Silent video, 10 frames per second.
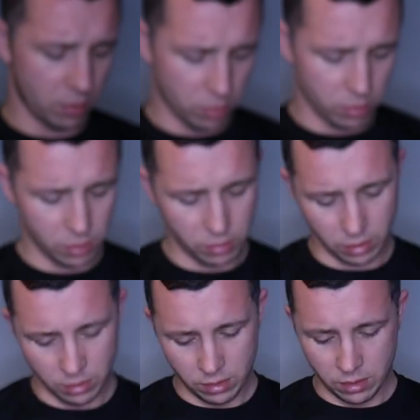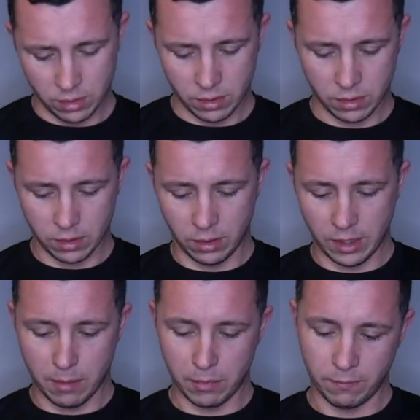ordered the
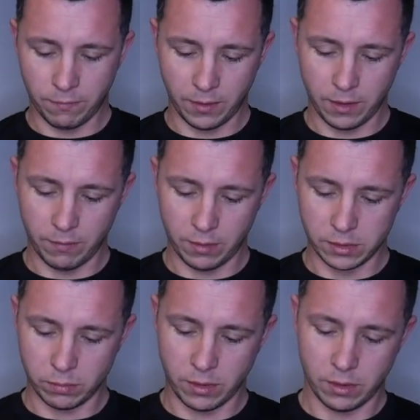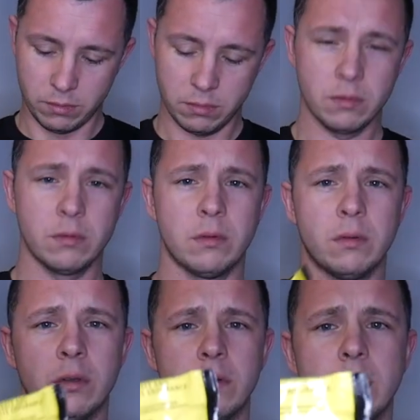lemon flavor as well.
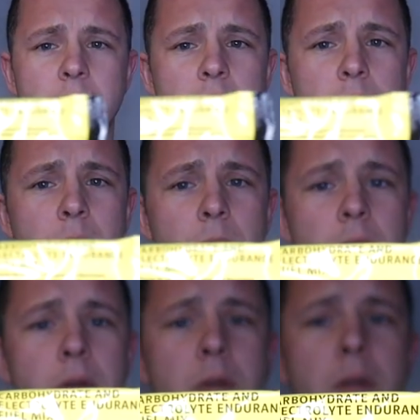That's a lemon one.